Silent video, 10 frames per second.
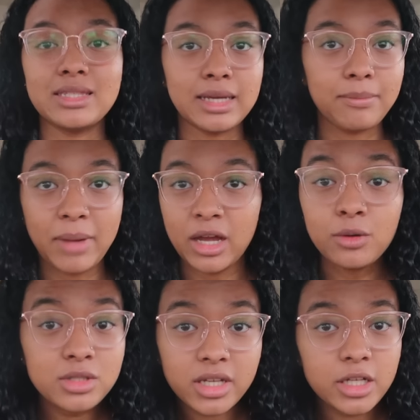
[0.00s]
It's like my
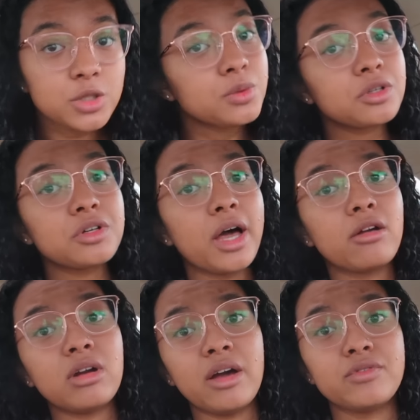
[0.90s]
own schedule. I
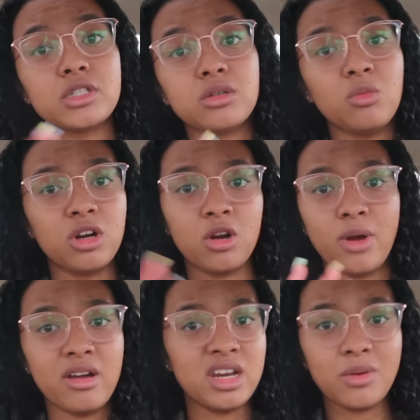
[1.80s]
don't have to work
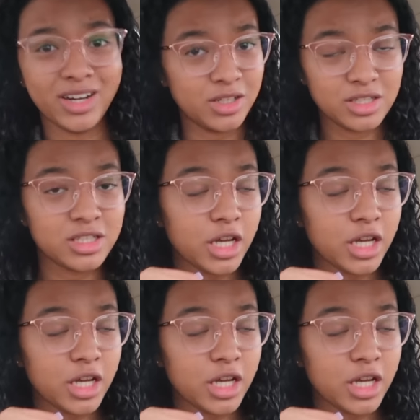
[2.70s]
around anyone else's